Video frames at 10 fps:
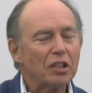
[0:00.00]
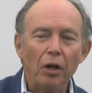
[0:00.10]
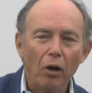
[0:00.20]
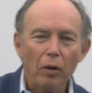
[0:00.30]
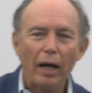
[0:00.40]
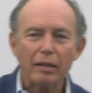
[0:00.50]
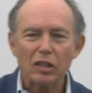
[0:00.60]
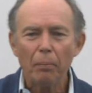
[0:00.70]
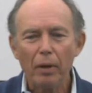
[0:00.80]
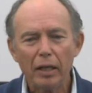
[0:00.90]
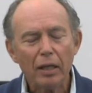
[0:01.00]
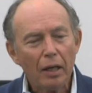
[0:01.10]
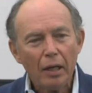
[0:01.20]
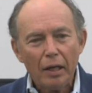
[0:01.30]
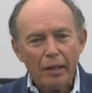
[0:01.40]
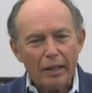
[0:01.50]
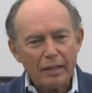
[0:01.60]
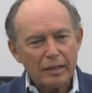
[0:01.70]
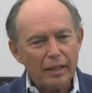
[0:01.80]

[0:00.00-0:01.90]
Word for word: You know, like somebody, it's,